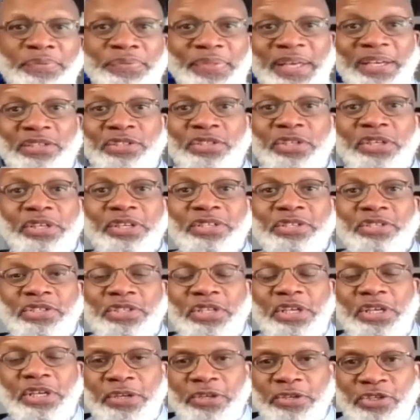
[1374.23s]
Things to
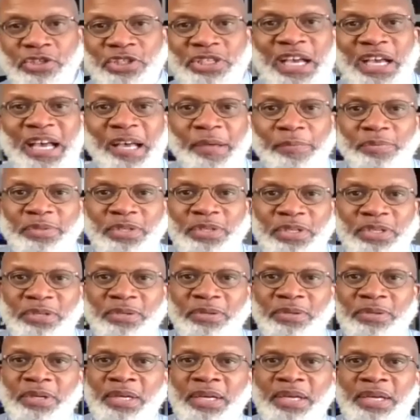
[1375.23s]
consider, jobs to
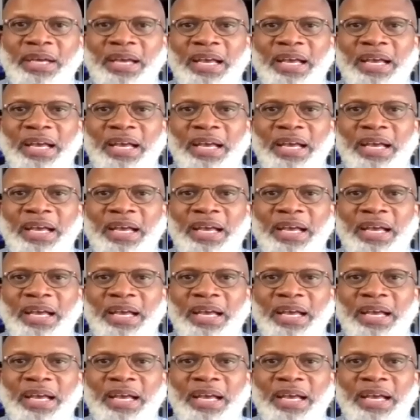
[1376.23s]
do.